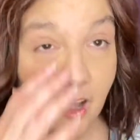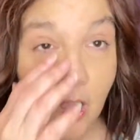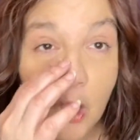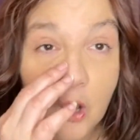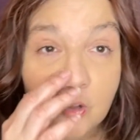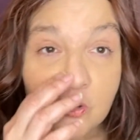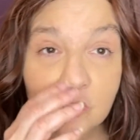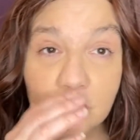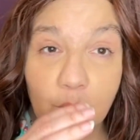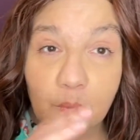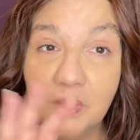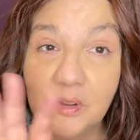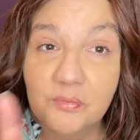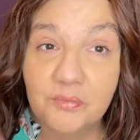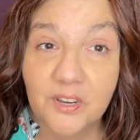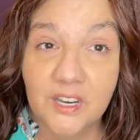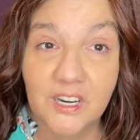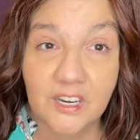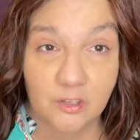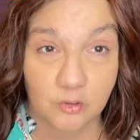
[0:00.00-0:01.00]
he
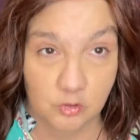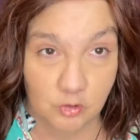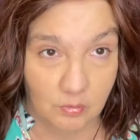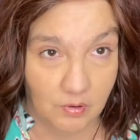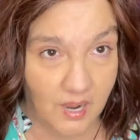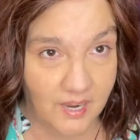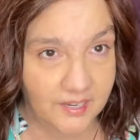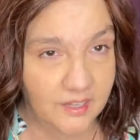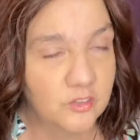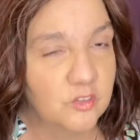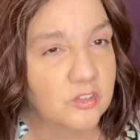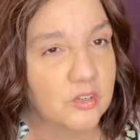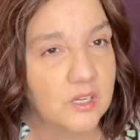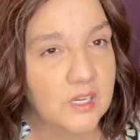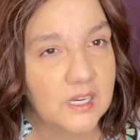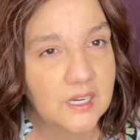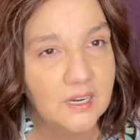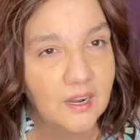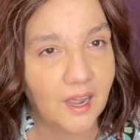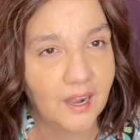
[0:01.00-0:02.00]
figured he'll try it. So he
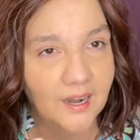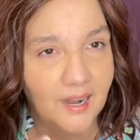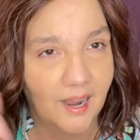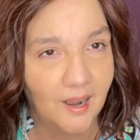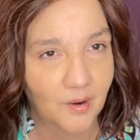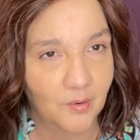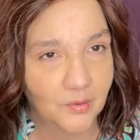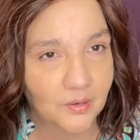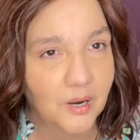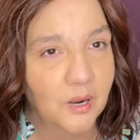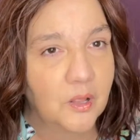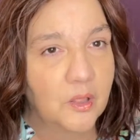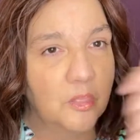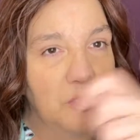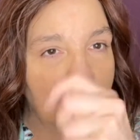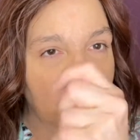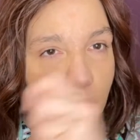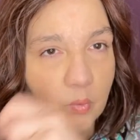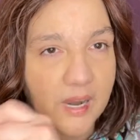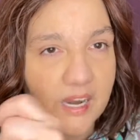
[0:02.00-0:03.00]
got out the
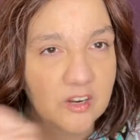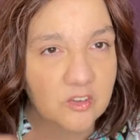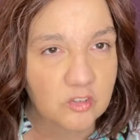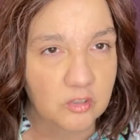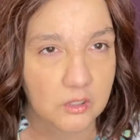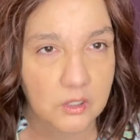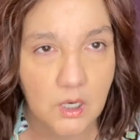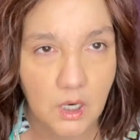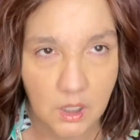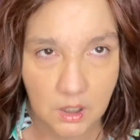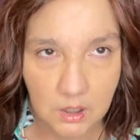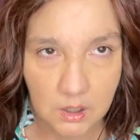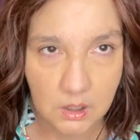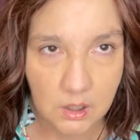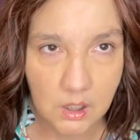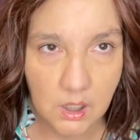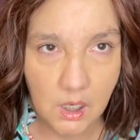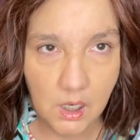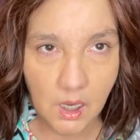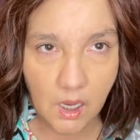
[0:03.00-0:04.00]
razor cutter
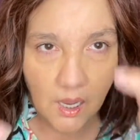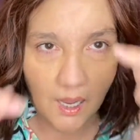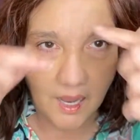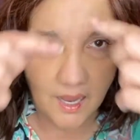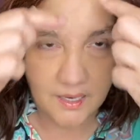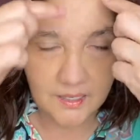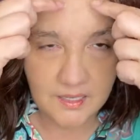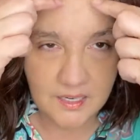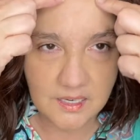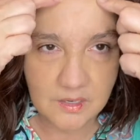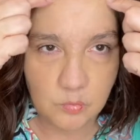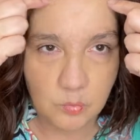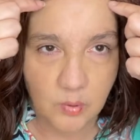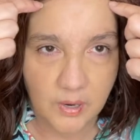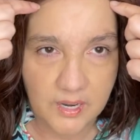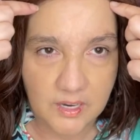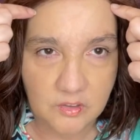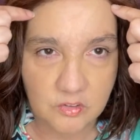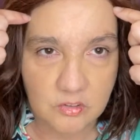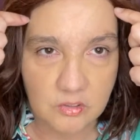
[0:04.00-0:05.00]
and he
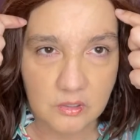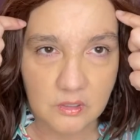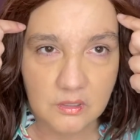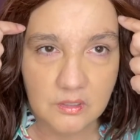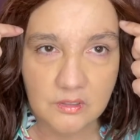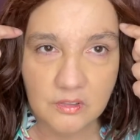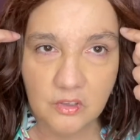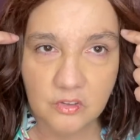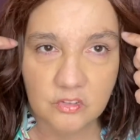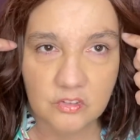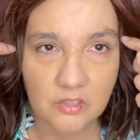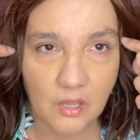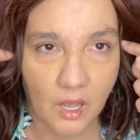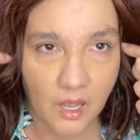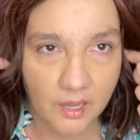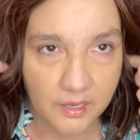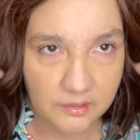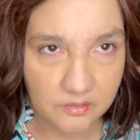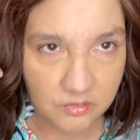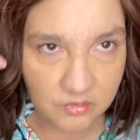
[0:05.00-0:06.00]
razored the
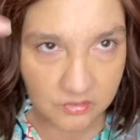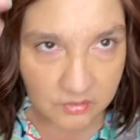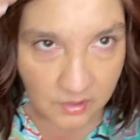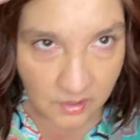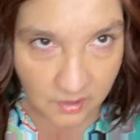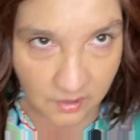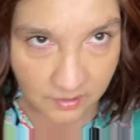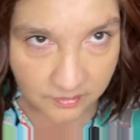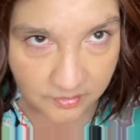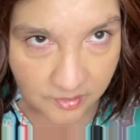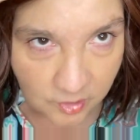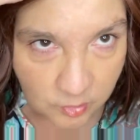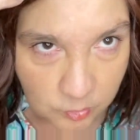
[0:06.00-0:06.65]
sides. These